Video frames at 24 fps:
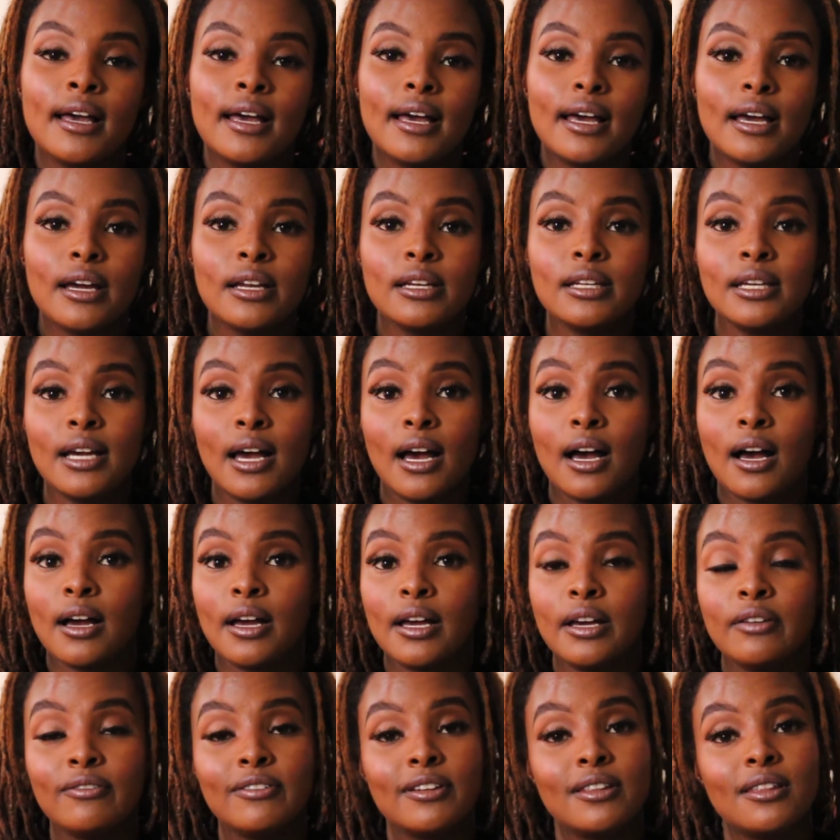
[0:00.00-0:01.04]
And yeah,
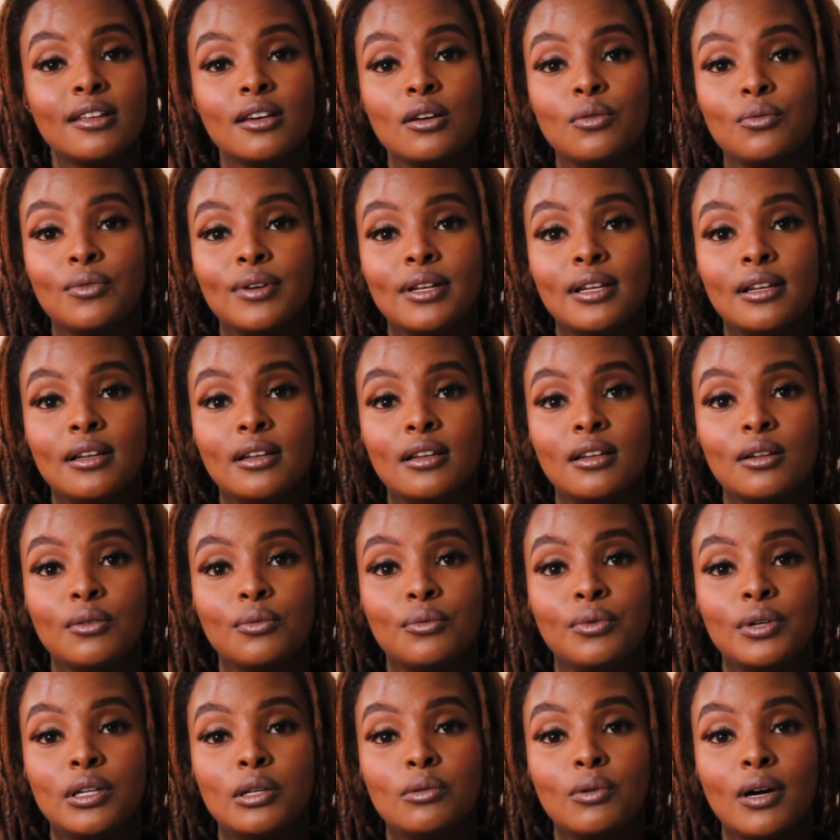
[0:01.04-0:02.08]
everything
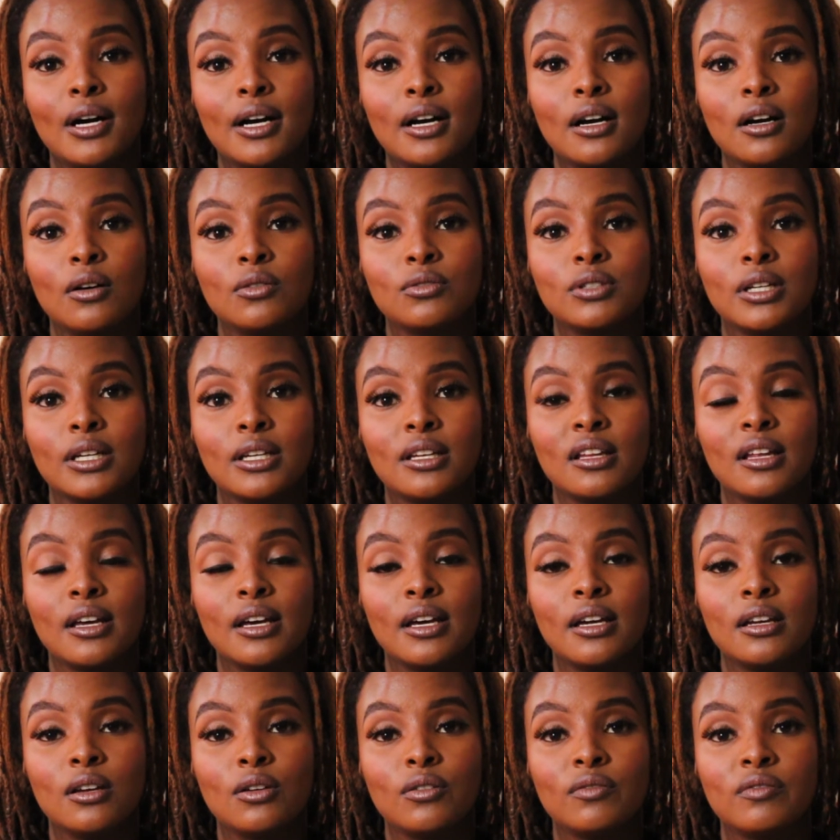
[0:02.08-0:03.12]
will work out at the
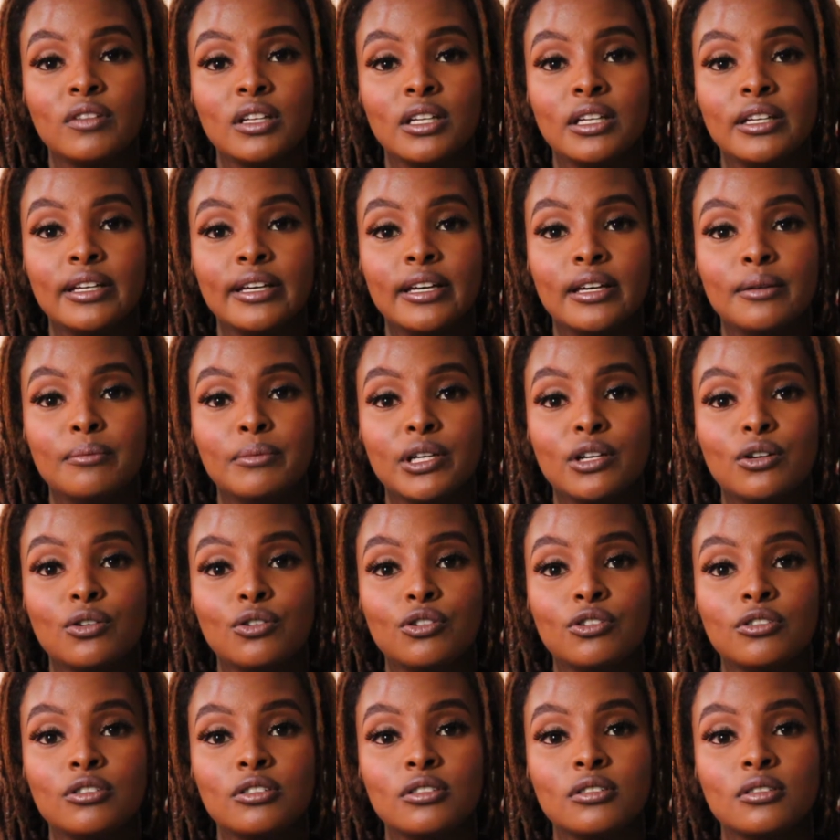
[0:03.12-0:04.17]
end of the day,
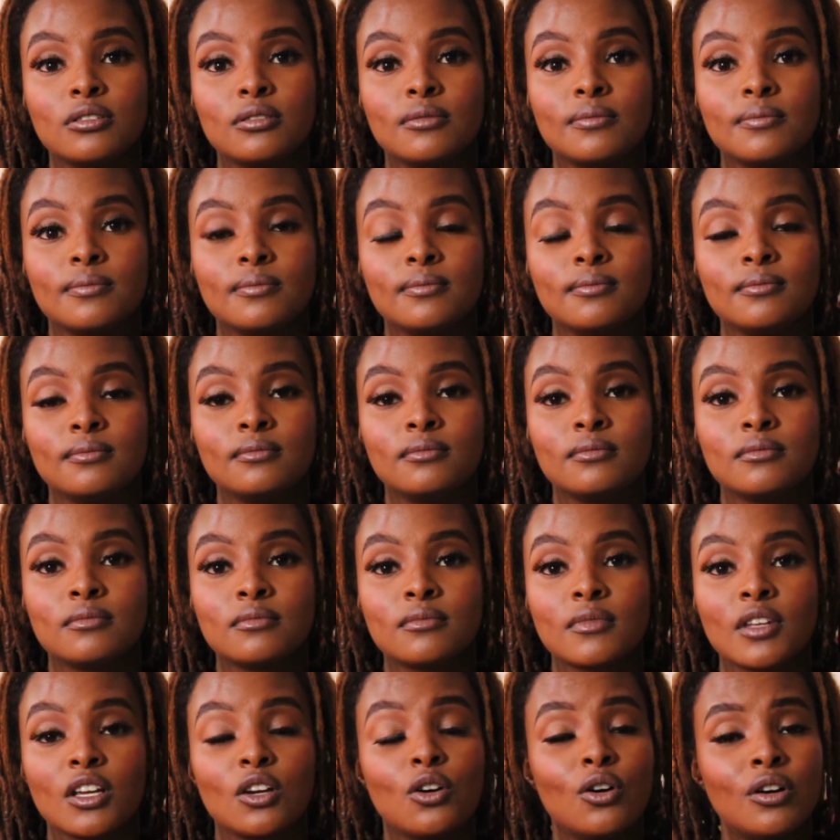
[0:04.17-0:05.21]
because
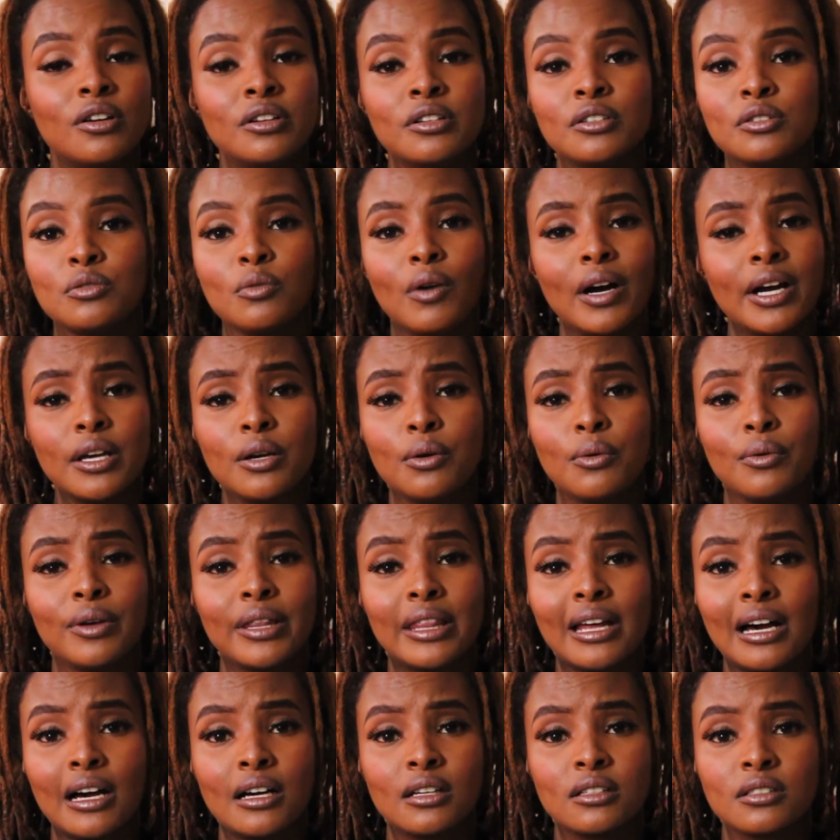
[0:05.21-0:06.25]
God is working with
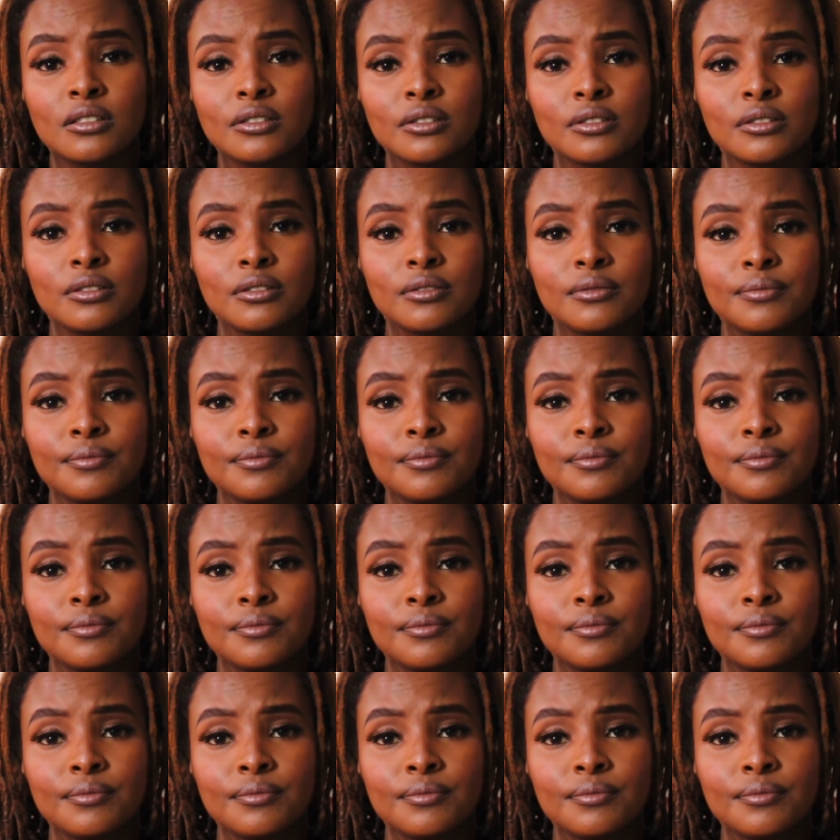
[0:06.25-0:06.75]
us